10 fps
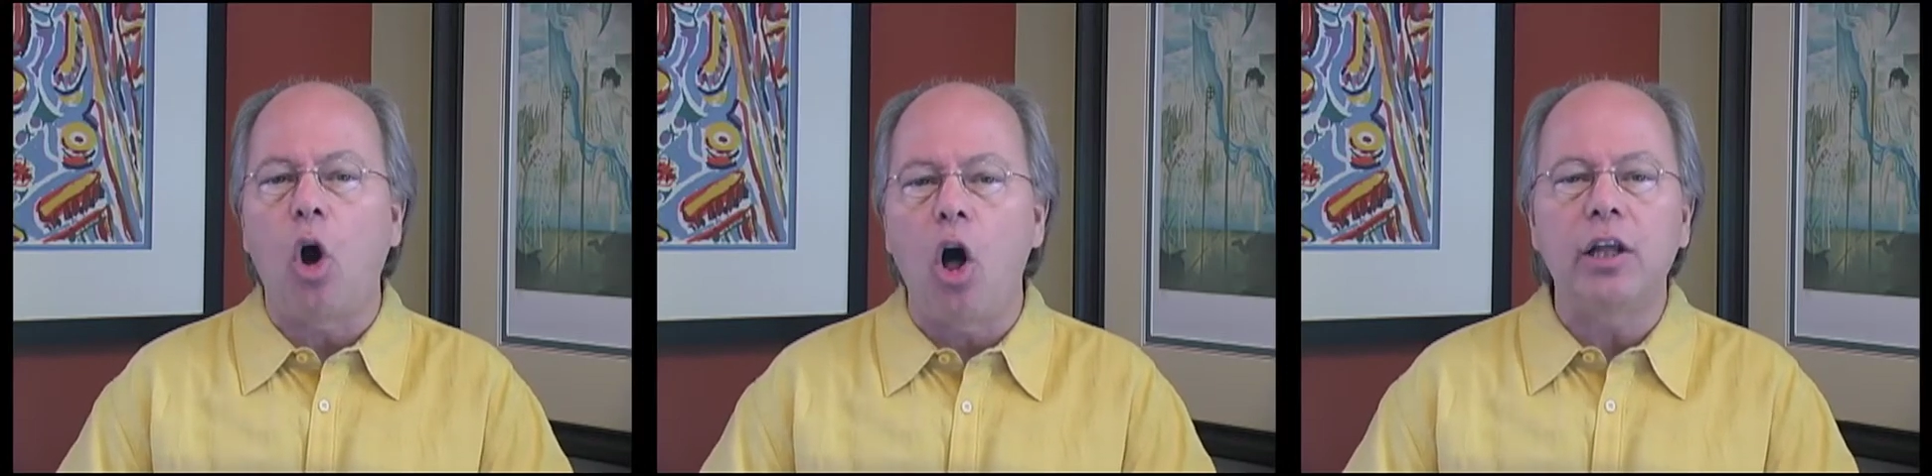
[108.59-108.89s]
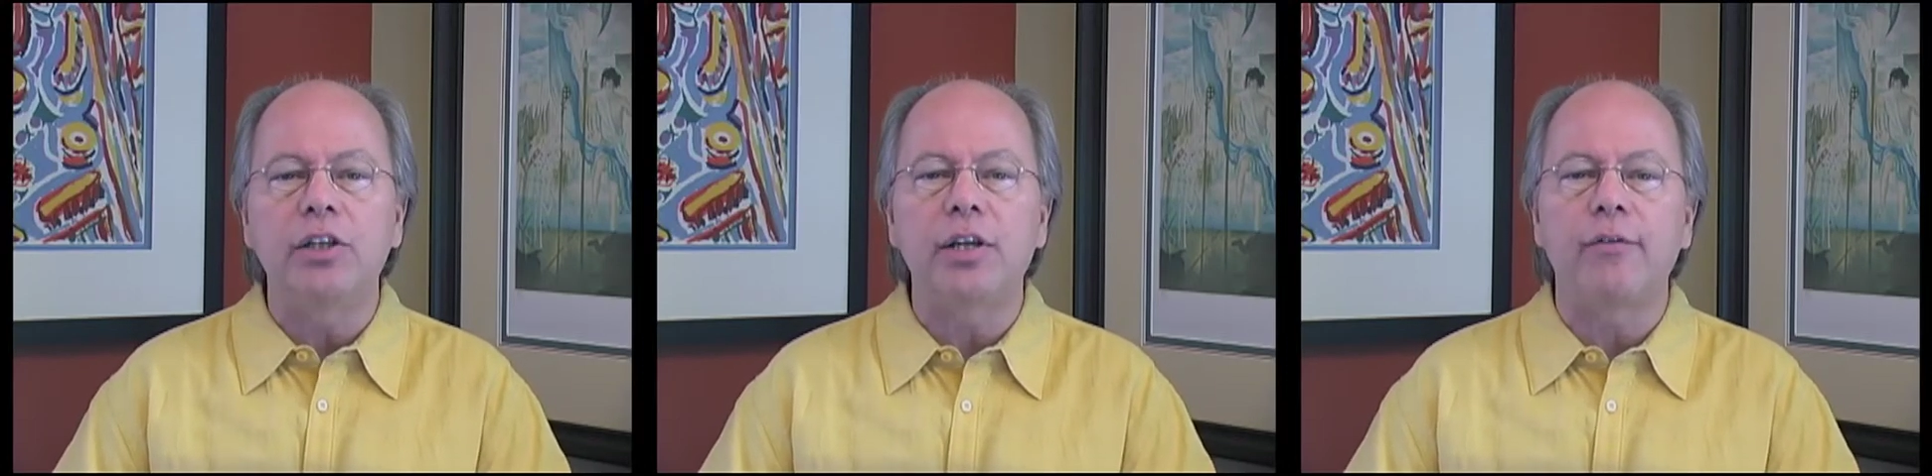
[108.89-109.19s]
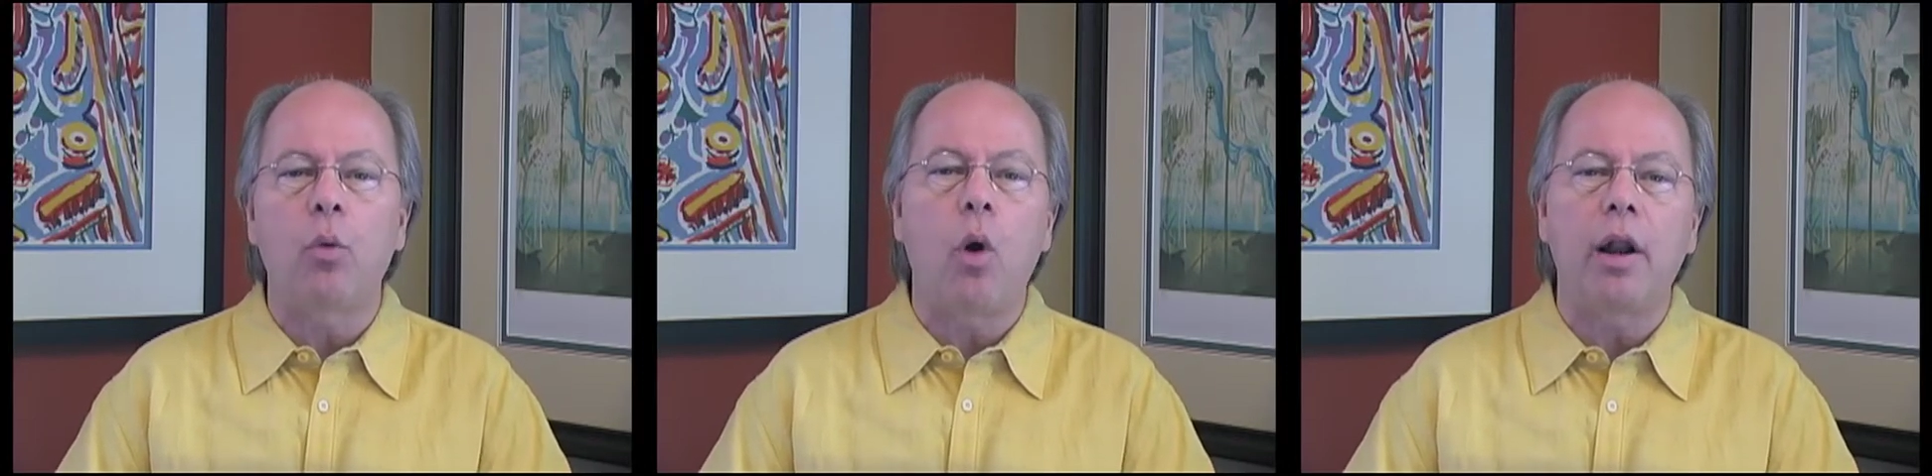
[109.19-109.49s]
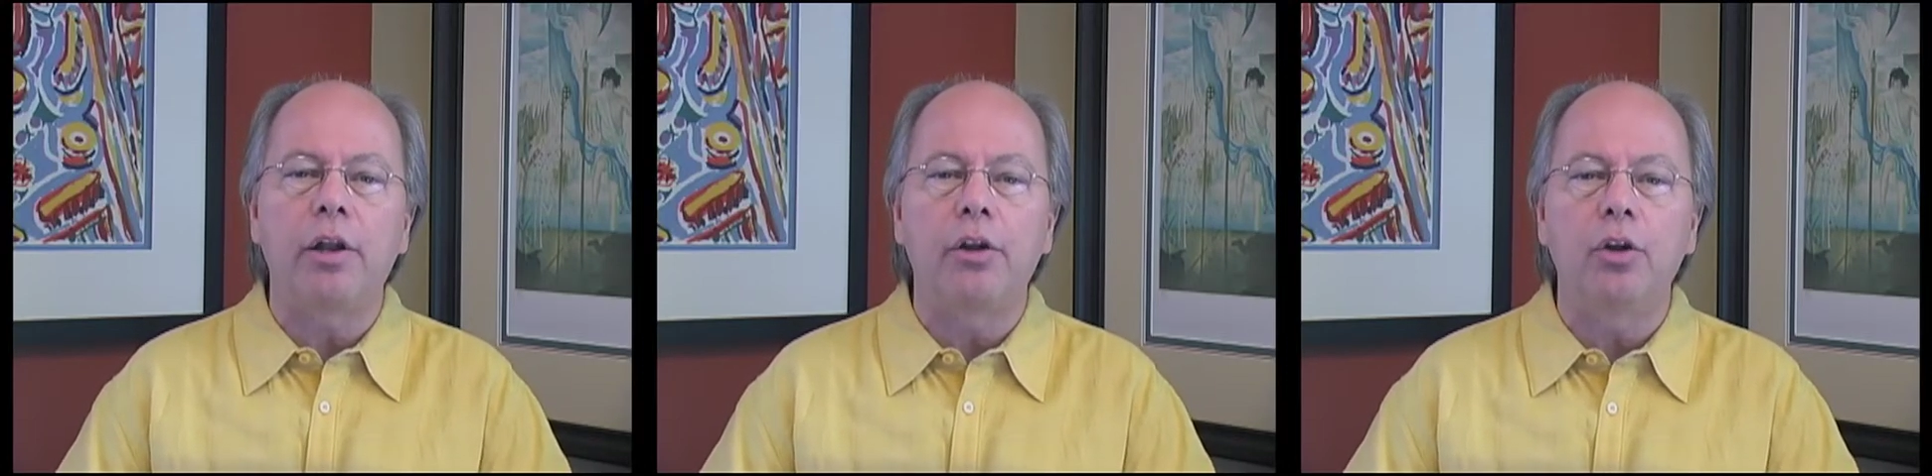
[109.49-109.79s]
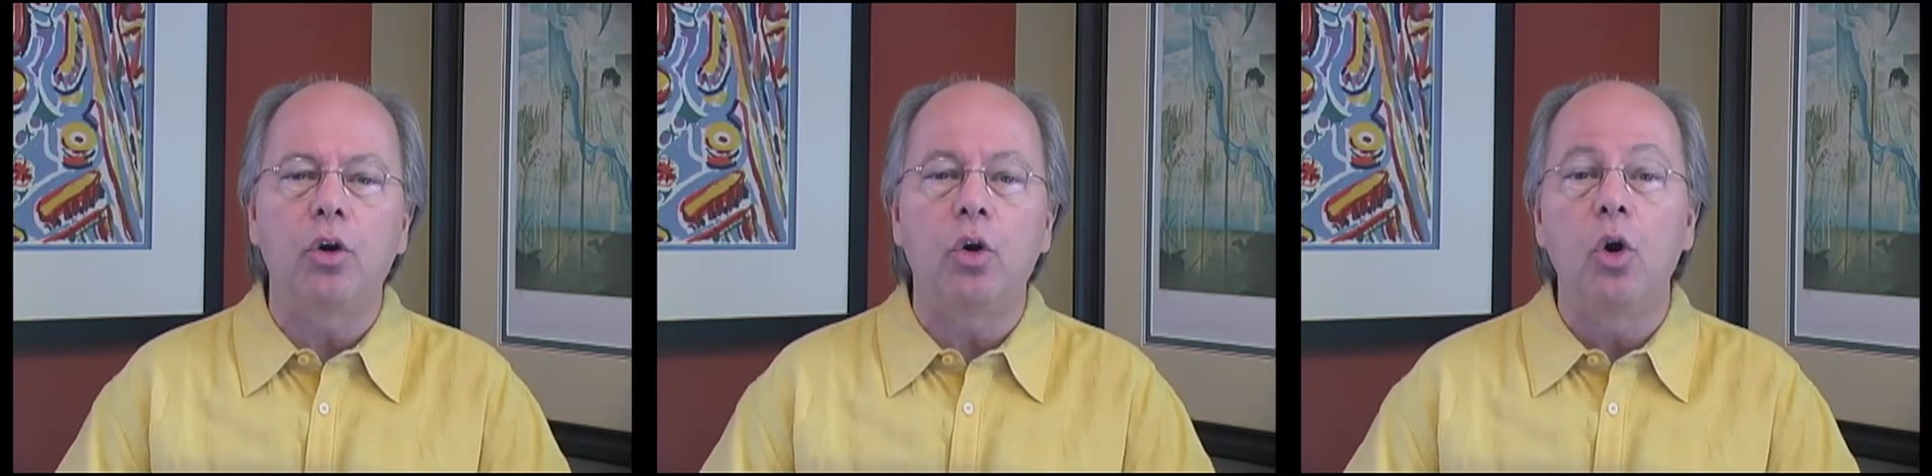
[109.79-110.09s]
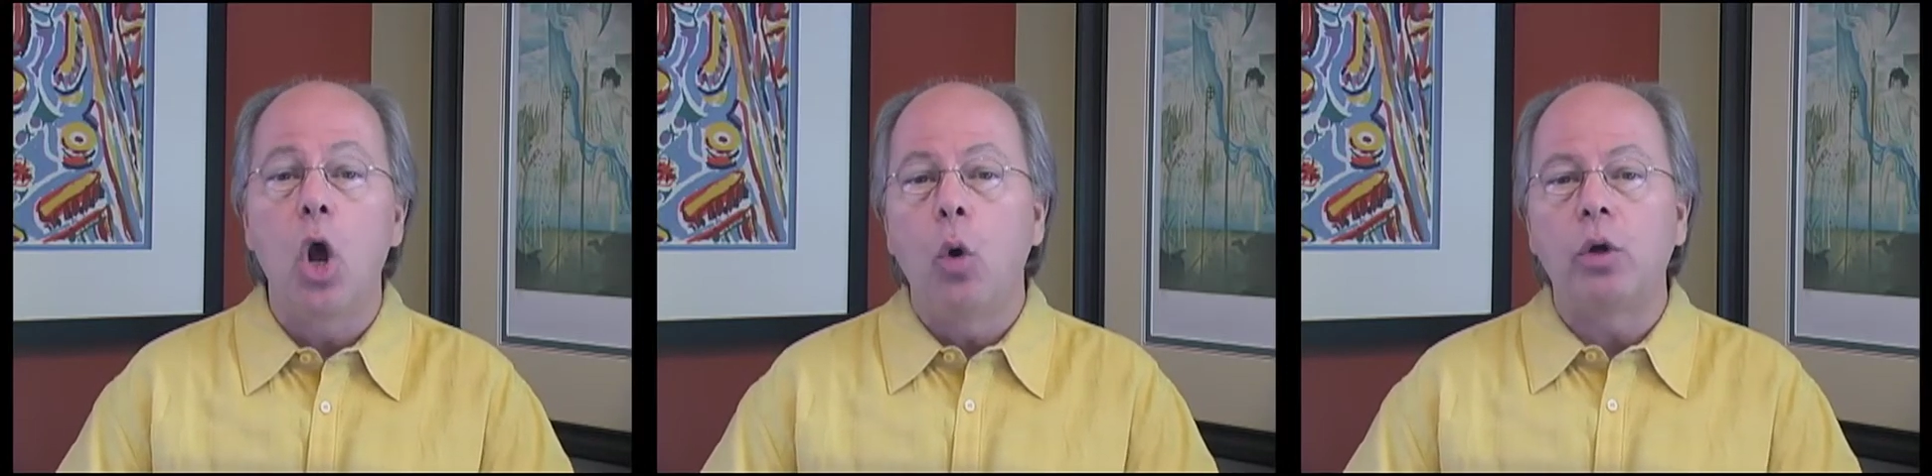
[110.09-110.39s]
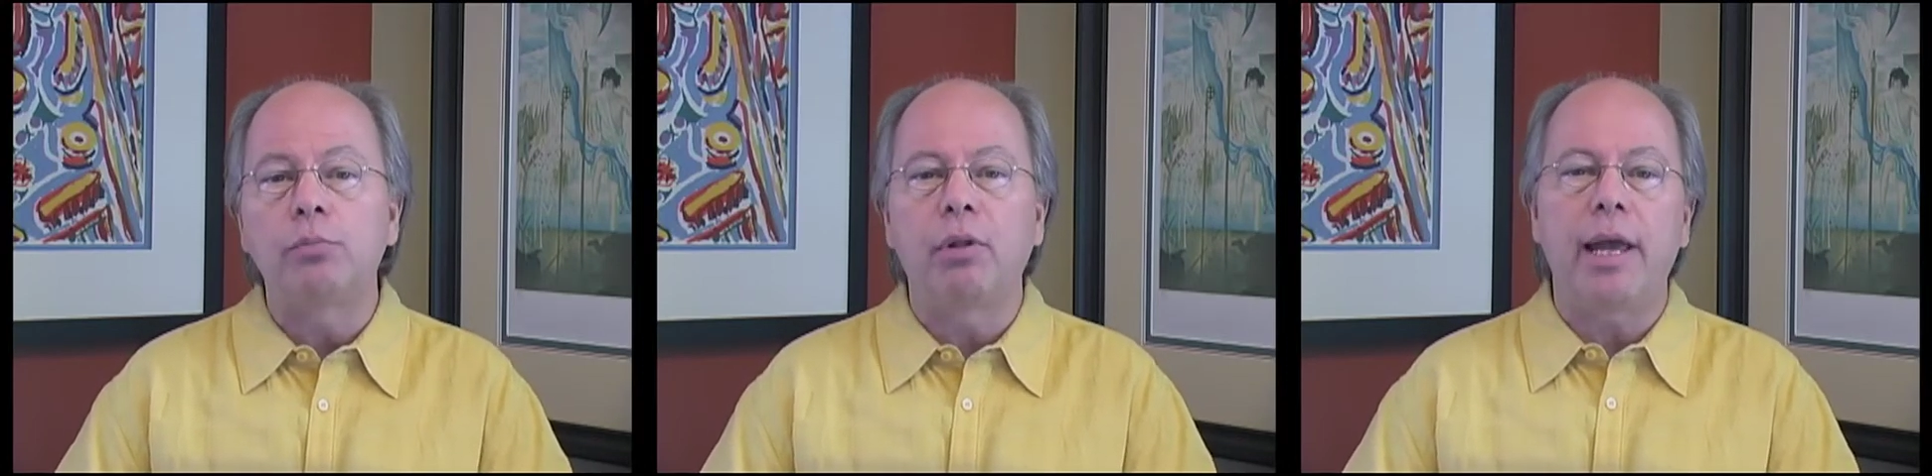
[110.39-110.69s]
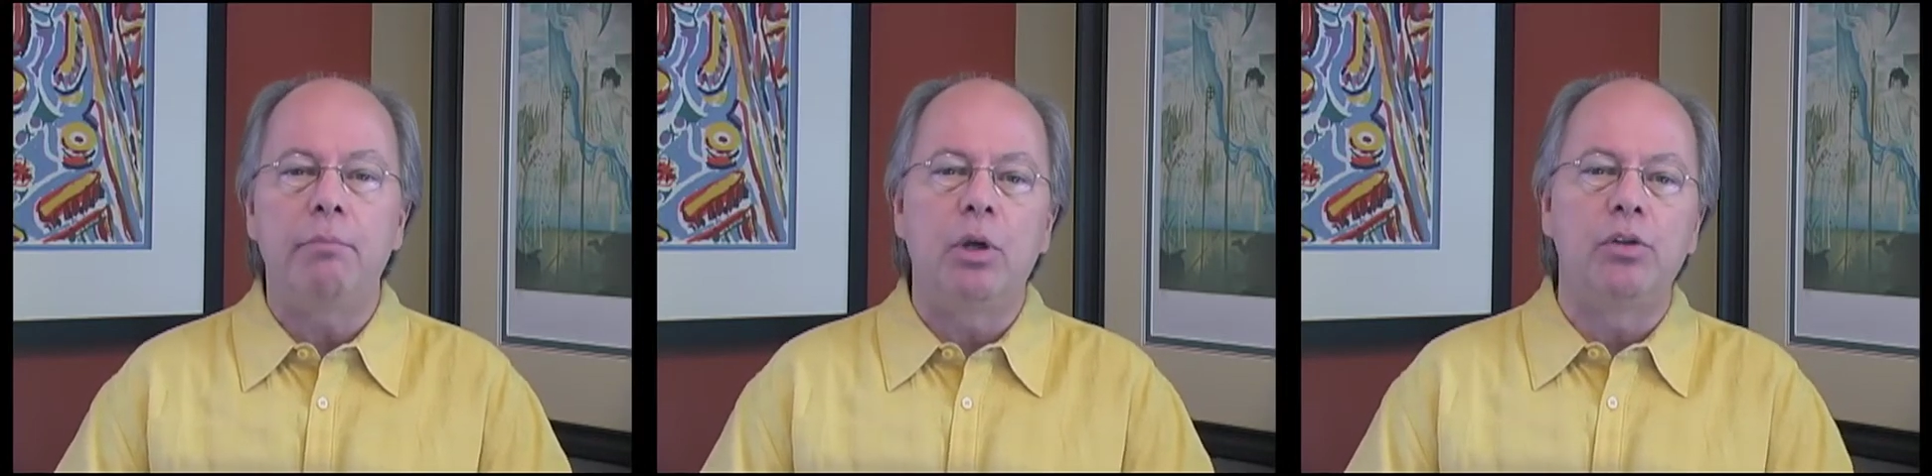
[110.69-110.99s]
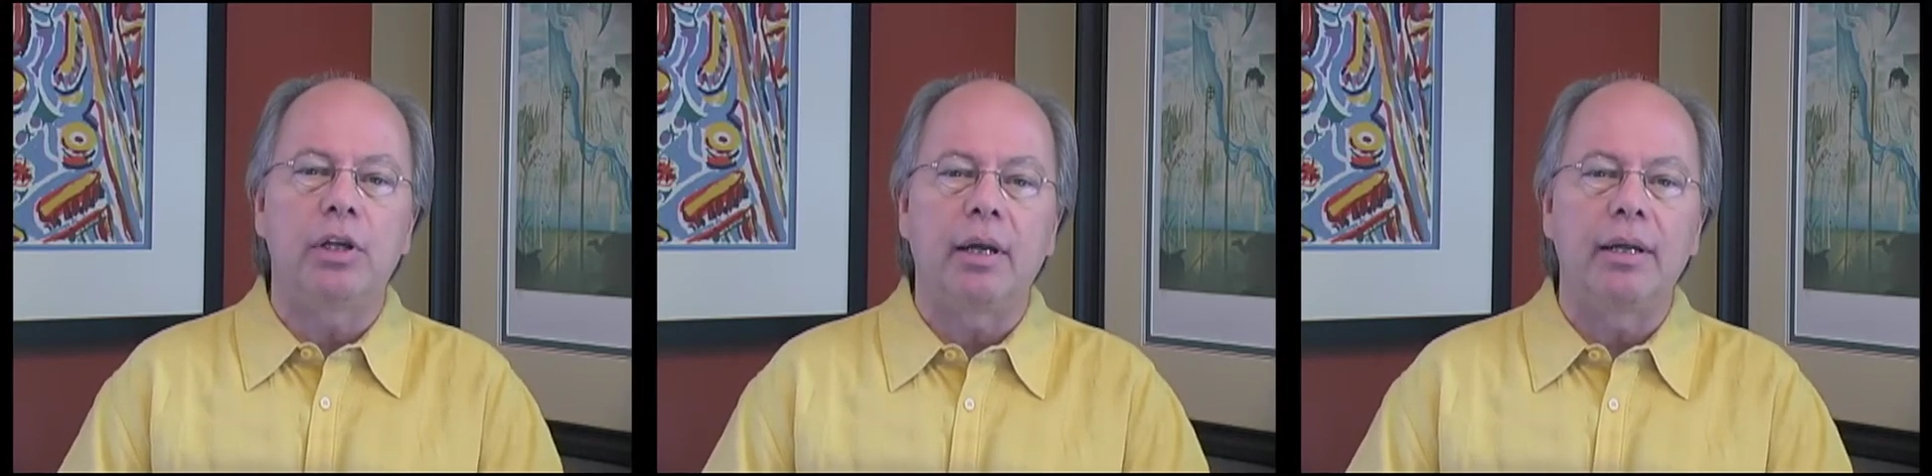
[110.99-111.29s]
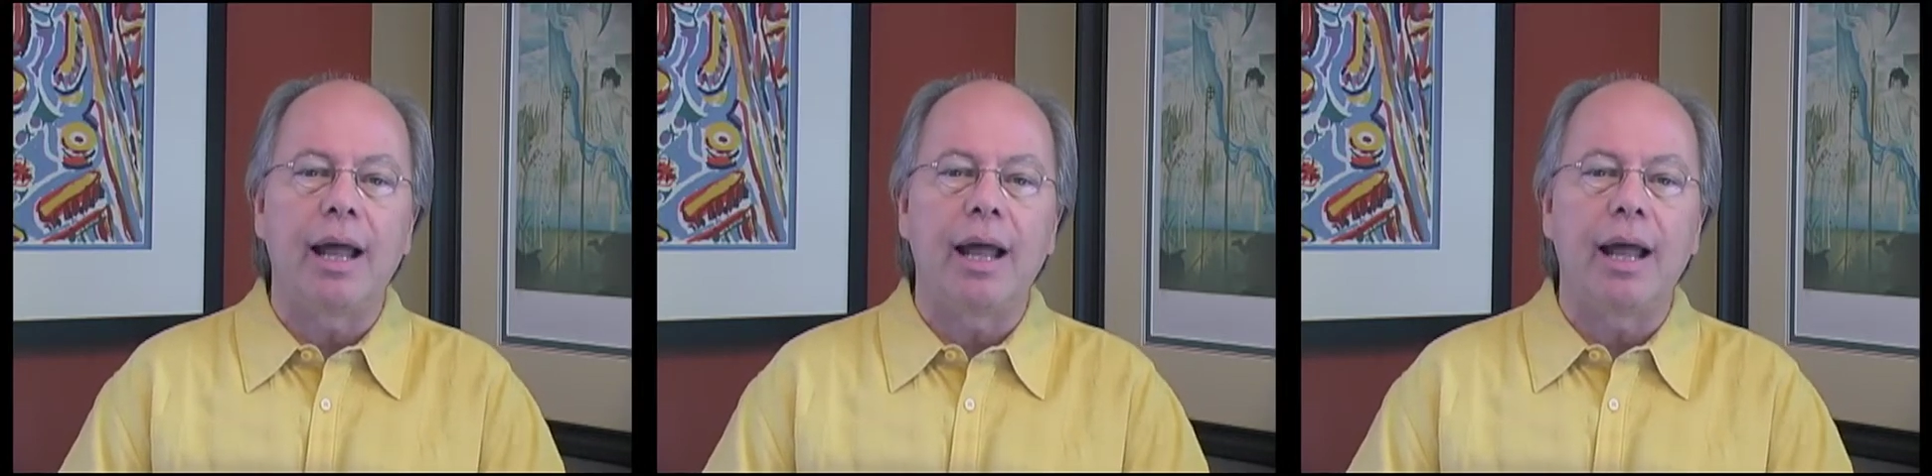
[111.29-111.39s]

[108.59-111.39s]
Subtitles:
all he's ever wanted to do was play music.